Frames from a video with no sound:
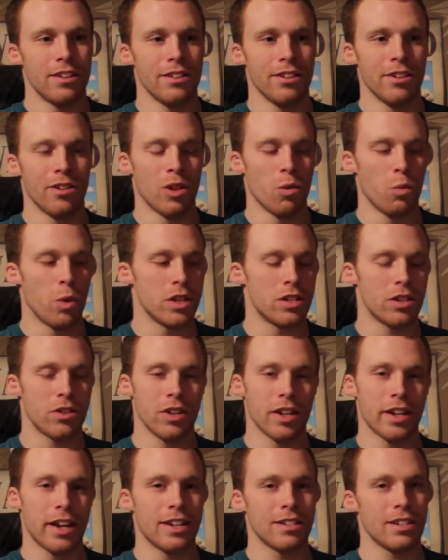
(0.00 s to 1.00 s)
The worst you're
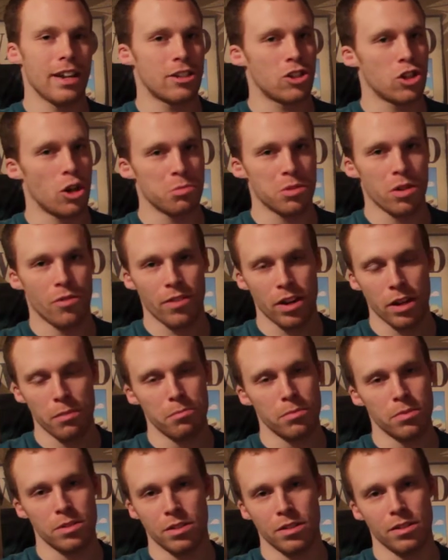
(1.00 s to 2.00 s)
going to get is like chopped off
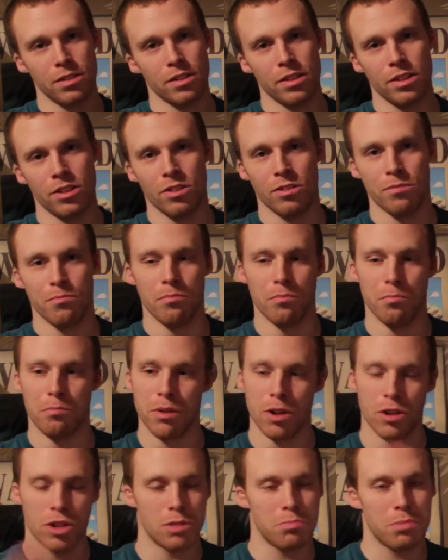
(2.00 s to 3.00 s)
limbs and
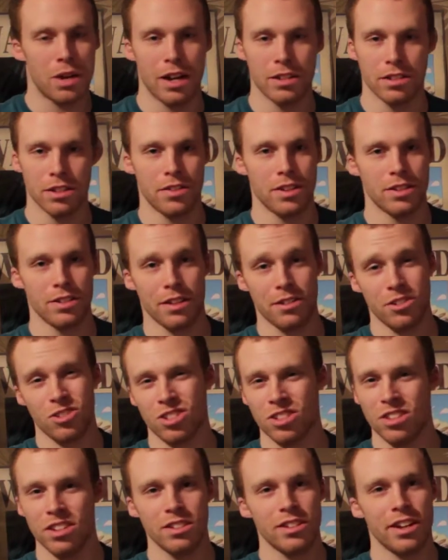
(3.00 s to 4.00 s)
blood splatters and things like that.
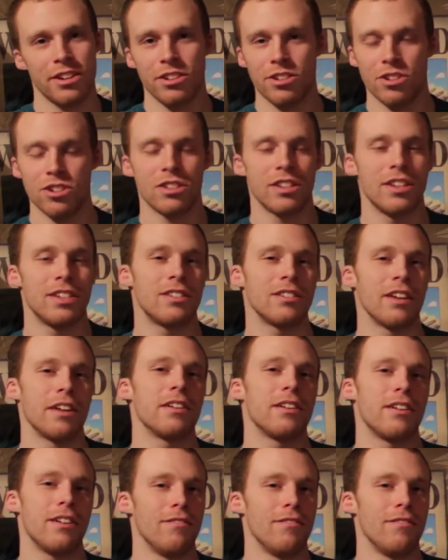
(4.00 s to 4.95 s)
There's things that you just see standard